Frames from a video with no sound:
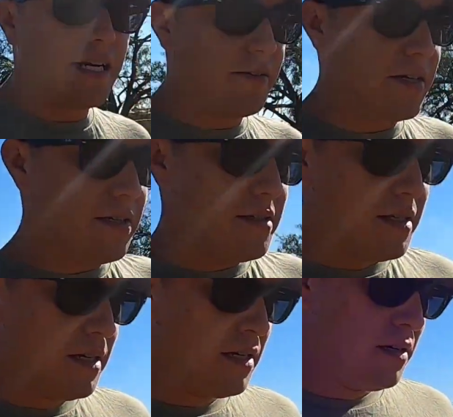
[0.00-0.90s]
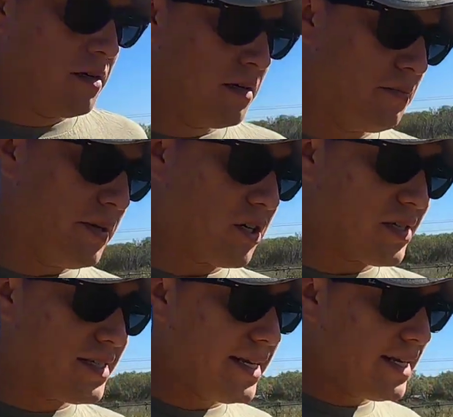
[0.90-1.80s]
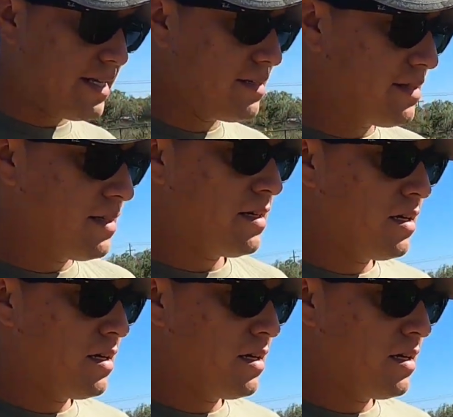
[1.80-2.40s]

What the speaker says: areas, bigger cities,